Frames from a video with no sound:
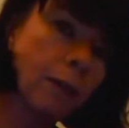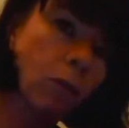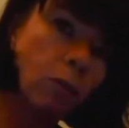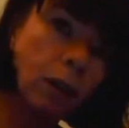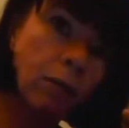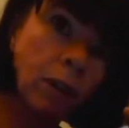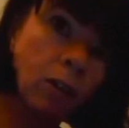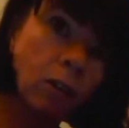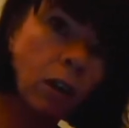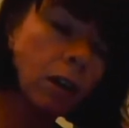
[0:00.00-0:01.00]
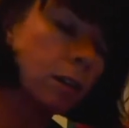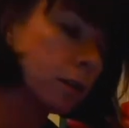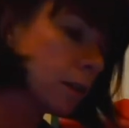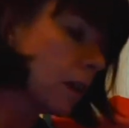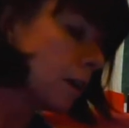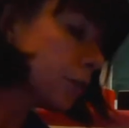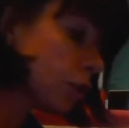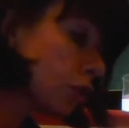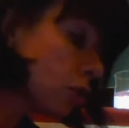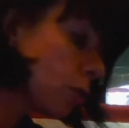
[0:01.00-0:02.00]
and they've got really, really good colours. So
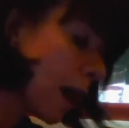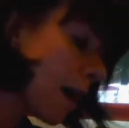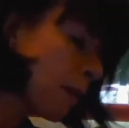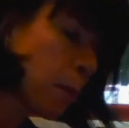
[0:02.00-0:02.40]
do have